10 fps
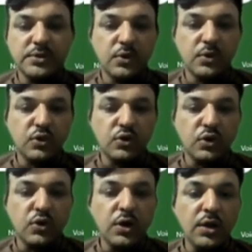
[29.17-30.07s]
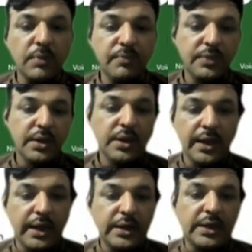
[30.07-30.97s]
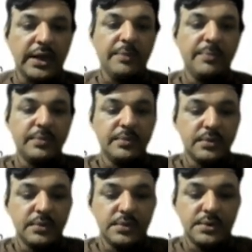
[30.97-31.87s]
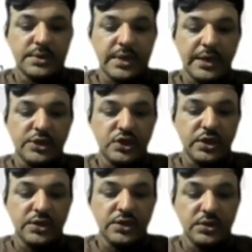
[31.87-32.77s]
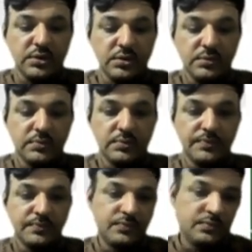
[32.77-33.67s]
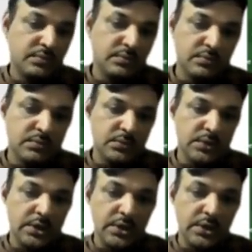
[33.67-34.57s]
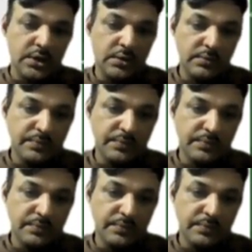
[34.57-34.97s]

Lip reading: go to the Google and type Sketch Engine. Here,